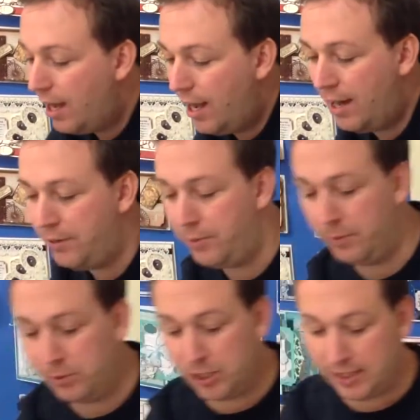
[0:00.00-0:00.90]
and
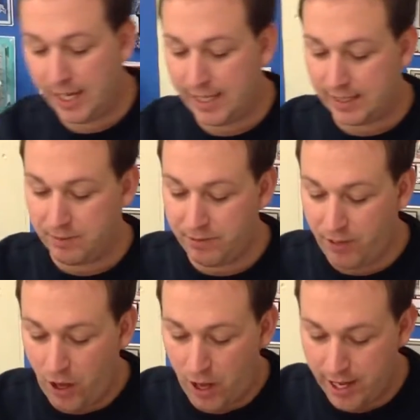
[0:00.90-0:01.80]
we'll just take some
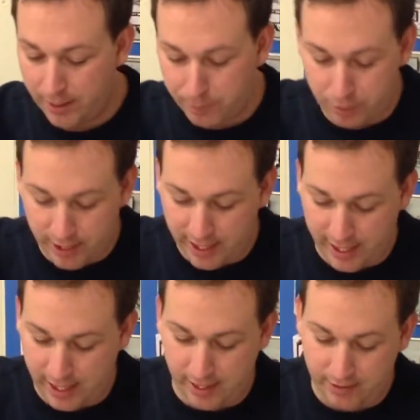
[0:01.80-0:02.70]
fired brick
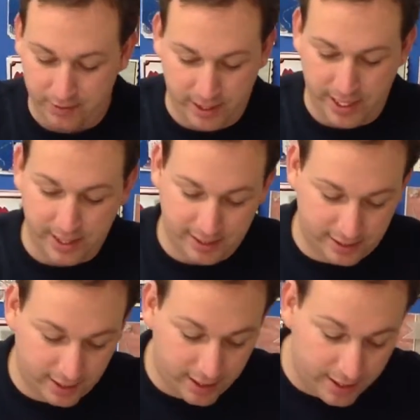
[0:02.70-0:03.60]
ink for this.